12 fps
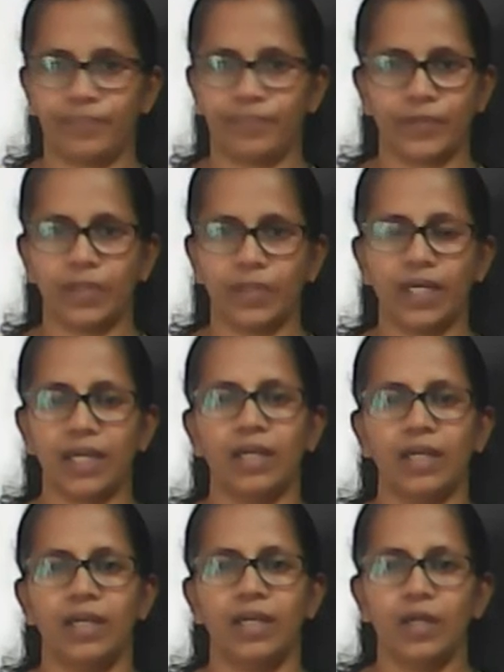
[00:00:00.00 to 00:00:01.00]

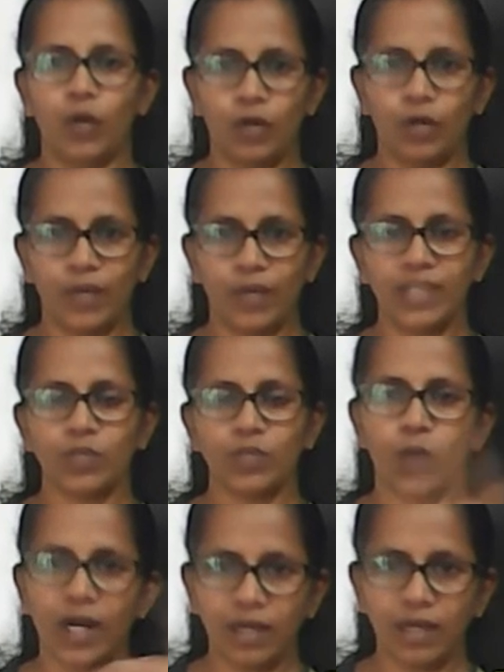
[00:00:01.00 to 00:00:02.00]
Okay. Always
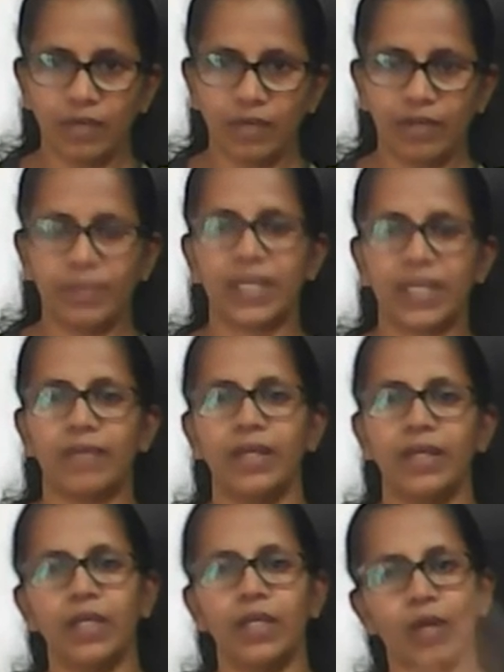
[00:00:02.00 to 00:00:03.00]
1 will be
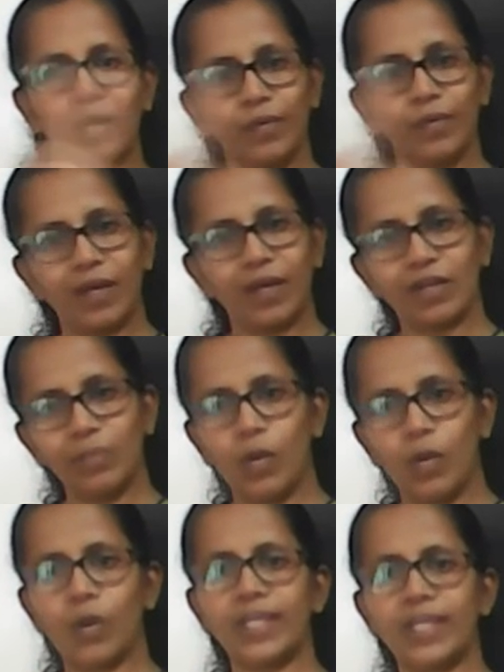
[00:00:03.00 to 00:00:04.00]
given. You have to find out the
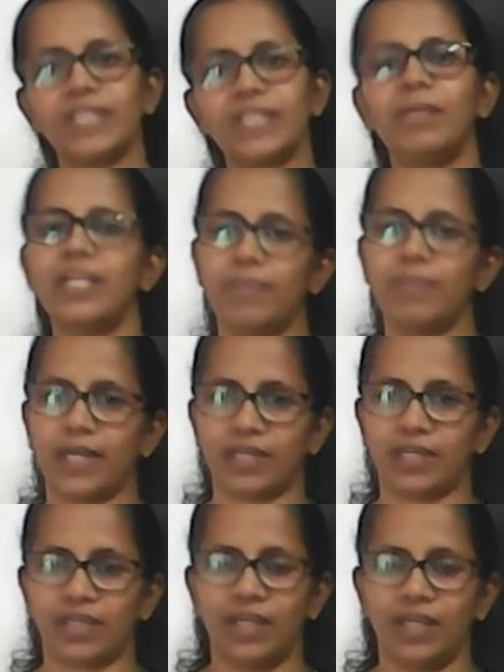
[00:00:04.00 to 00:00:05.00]
more. It is
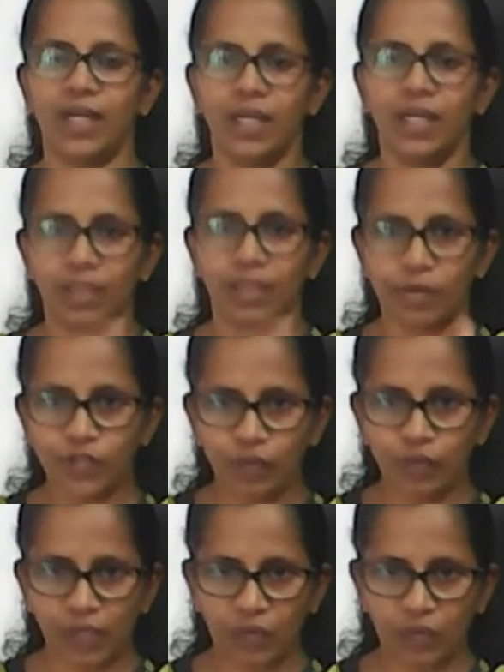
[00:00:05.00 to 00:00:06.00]
multiplication. In the question
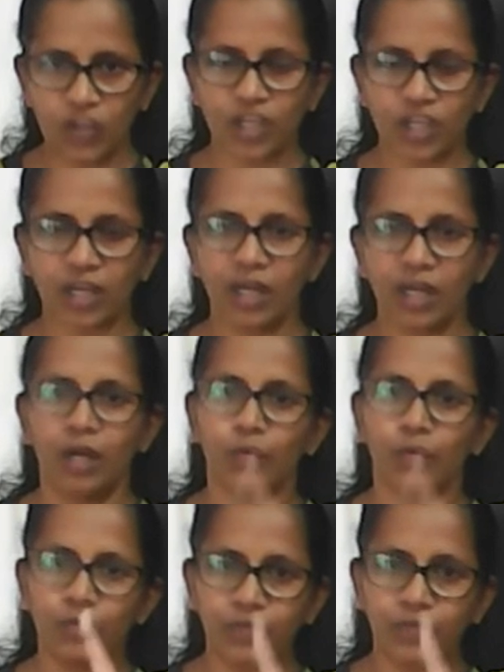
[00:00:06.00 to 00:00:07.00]
of division,
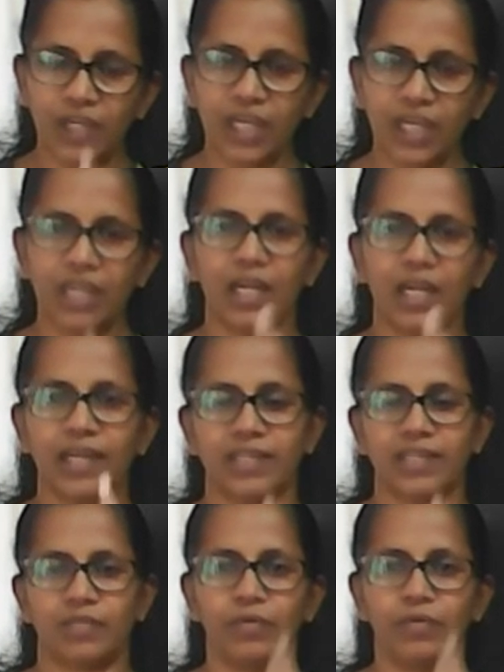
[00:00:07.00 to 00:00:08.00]
15 like
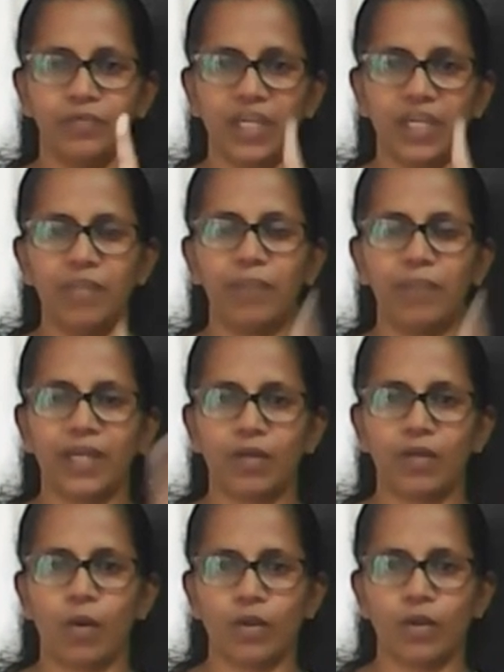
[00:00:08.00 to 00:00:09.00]
this. 15 pen
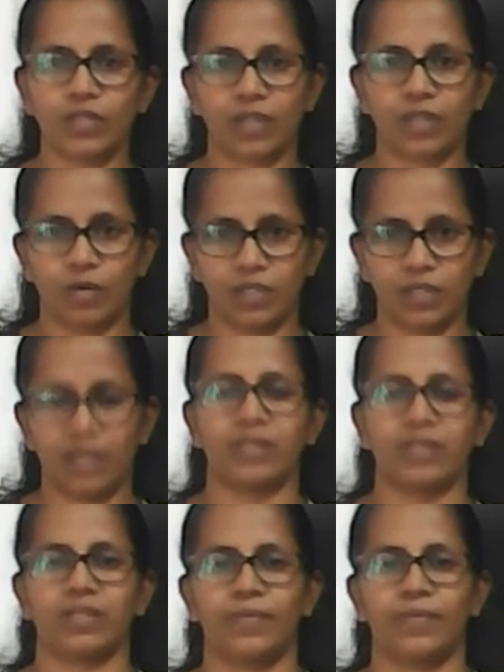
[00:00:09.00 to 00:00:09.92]
costs 1000.